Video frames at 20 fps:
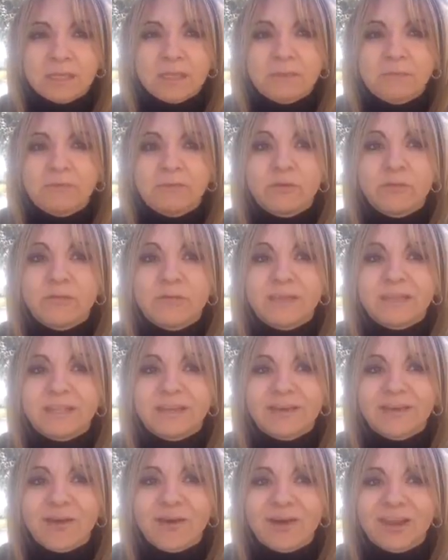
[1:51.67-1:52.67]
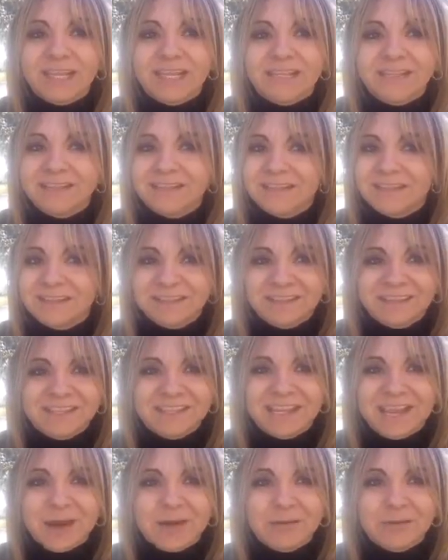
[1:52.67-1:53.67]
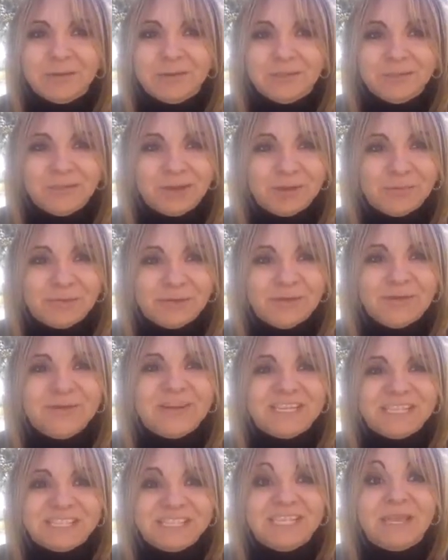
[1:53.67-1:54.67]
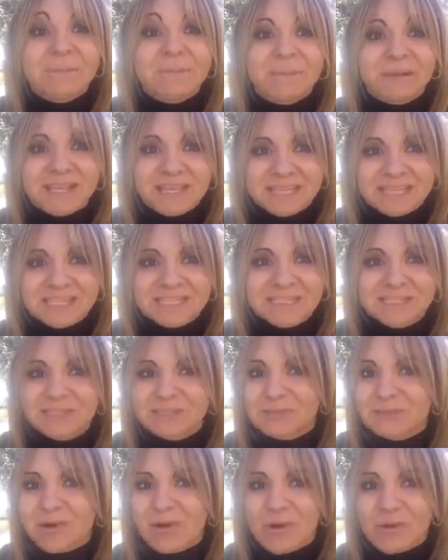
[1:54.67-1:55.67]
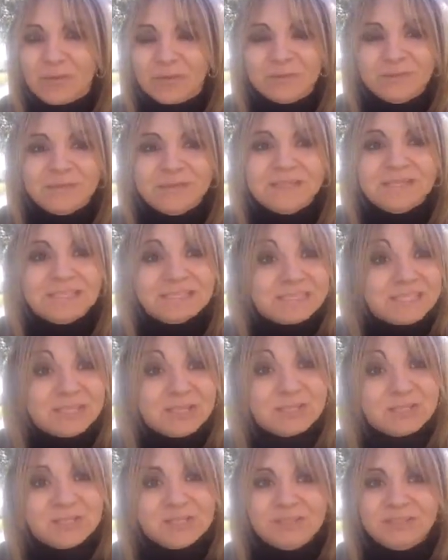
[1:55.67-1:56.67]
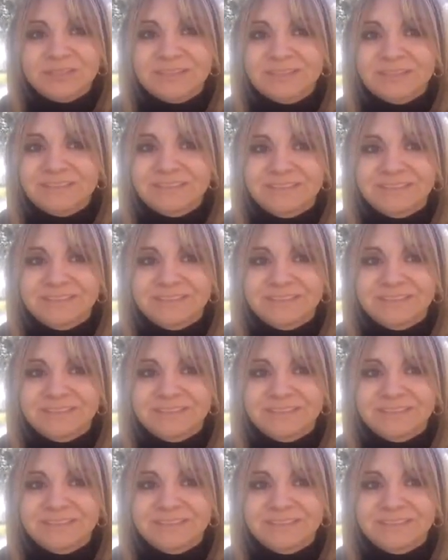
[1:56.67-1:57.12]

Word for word: If you feel the calling, DRW is the place to go. See you soon.